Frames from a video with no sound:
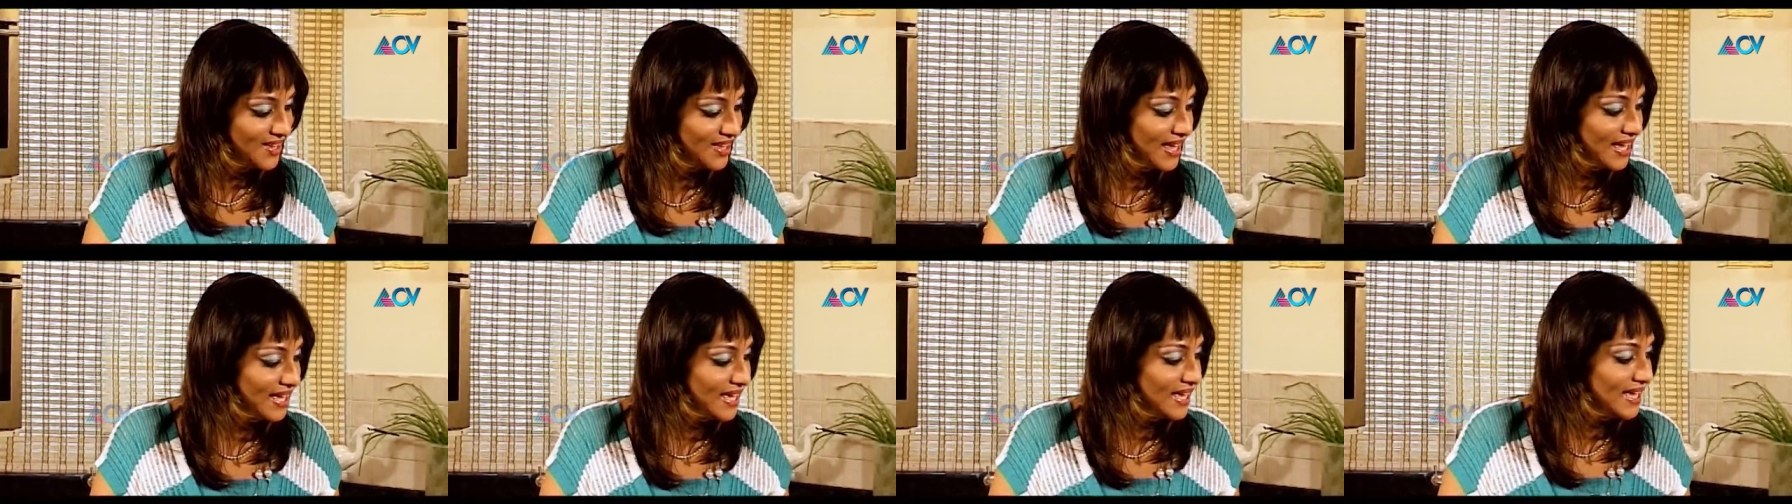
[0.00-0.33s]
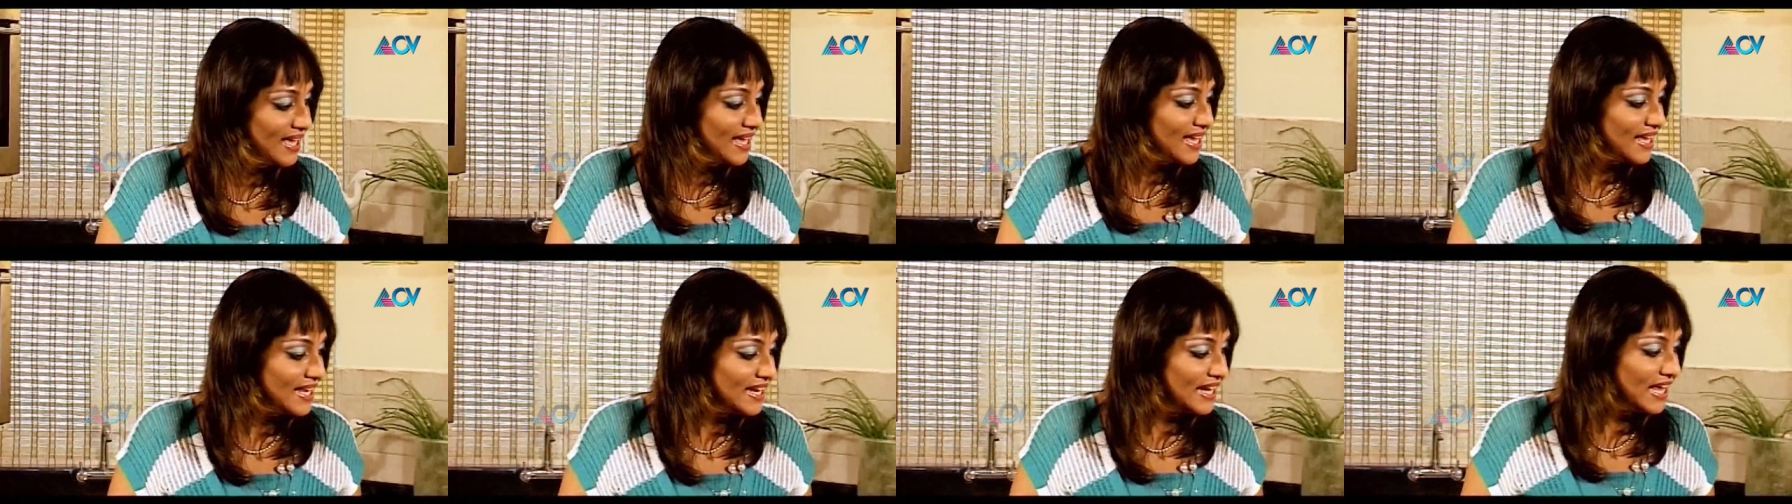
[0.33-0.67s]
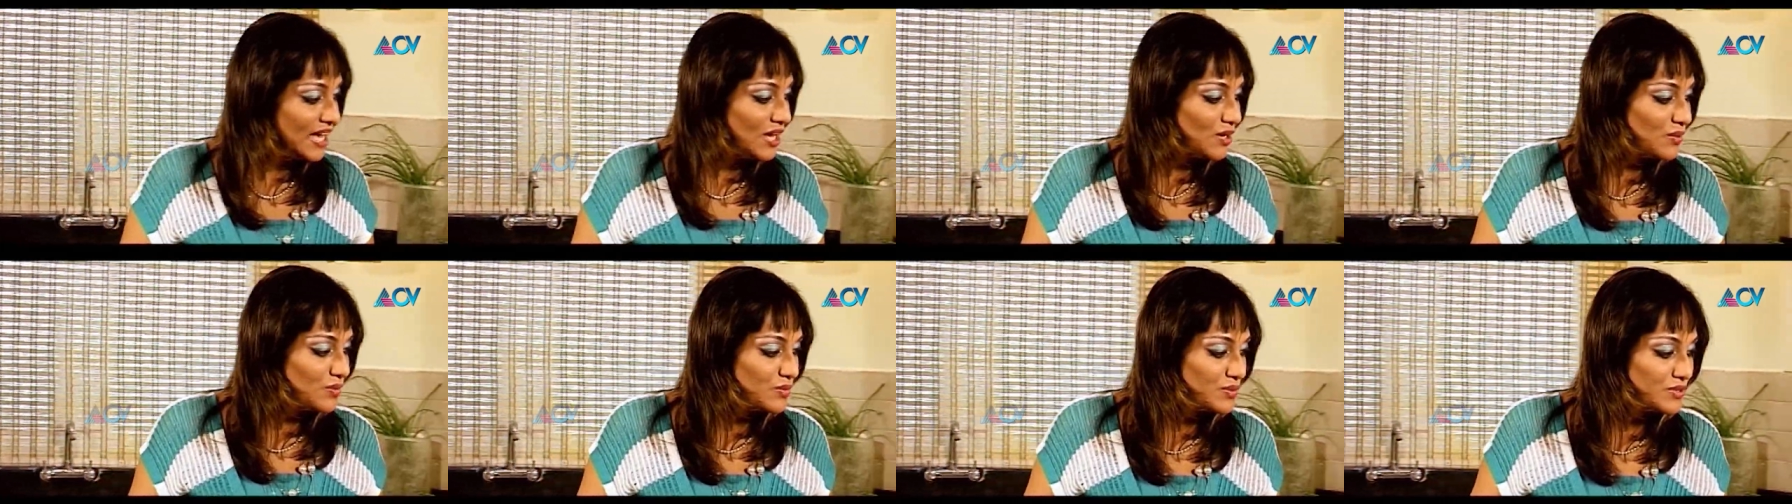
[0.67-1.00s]
Okay,
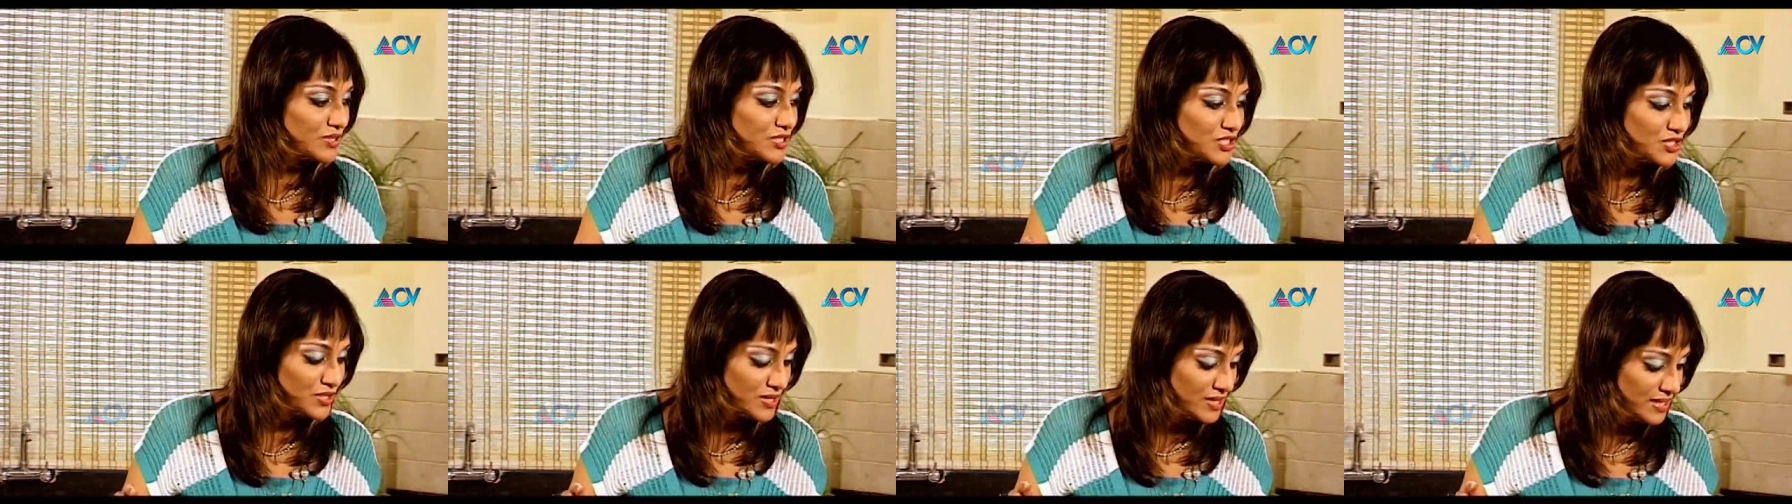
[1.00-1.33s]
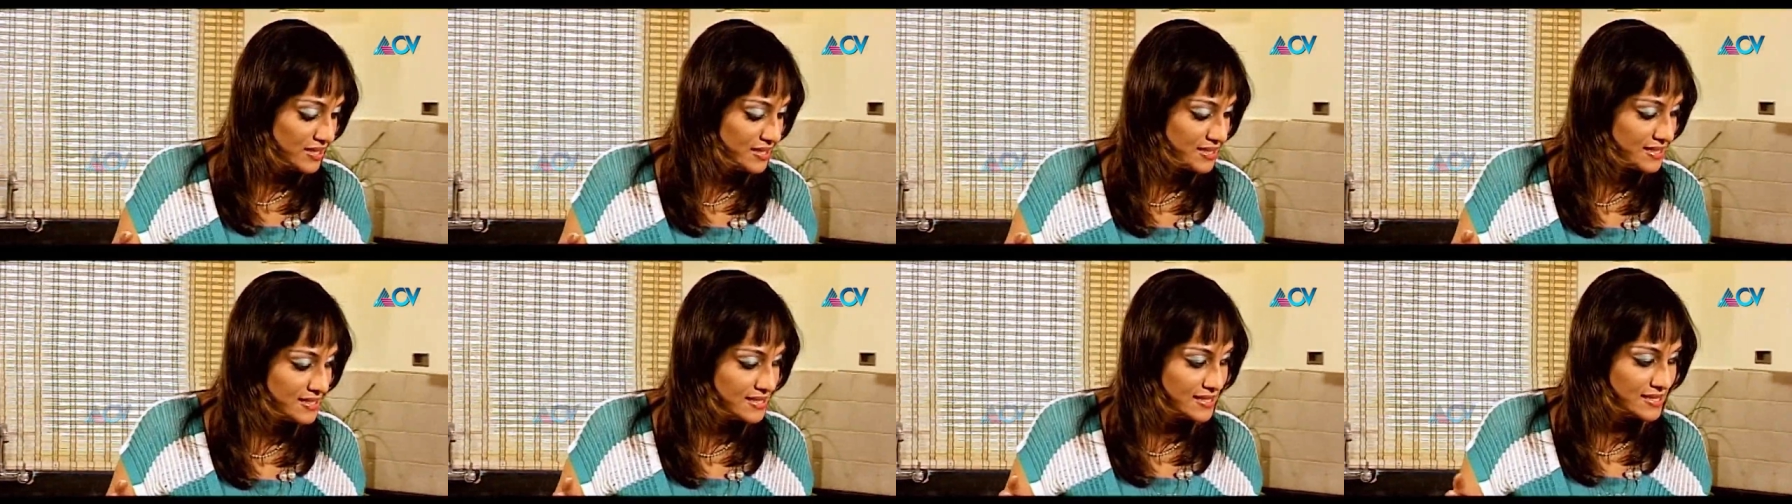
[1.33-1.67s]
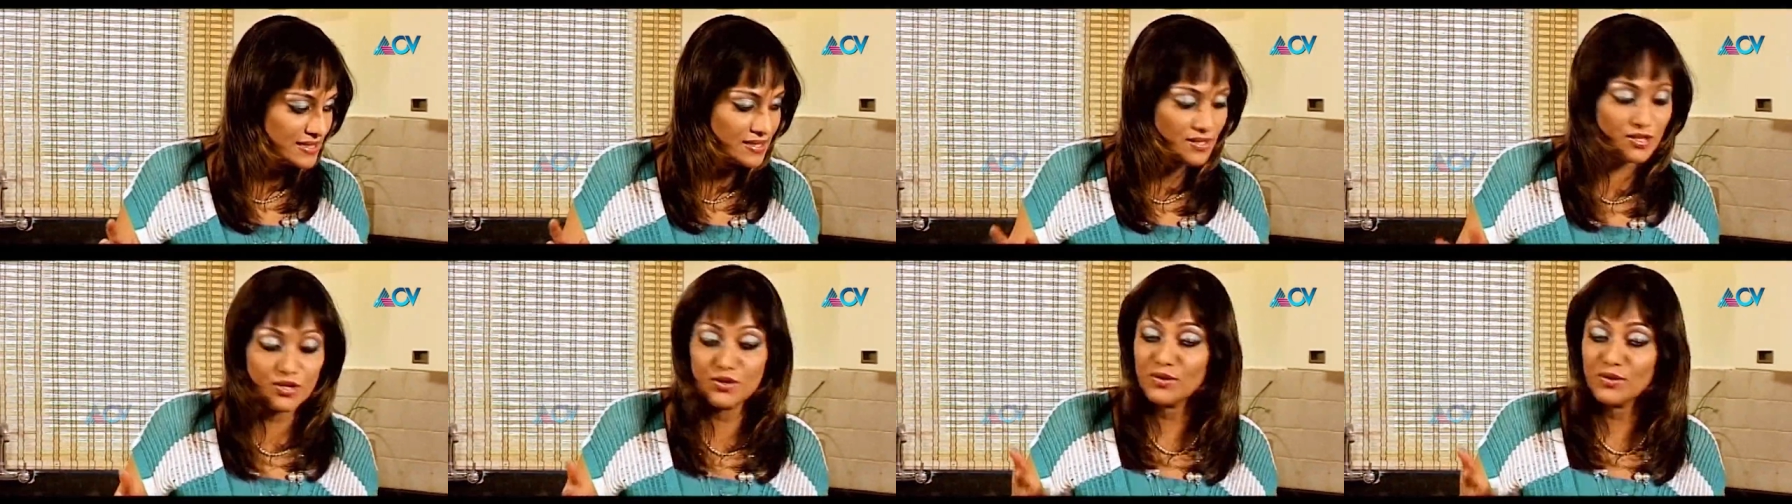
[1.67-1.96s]
now to this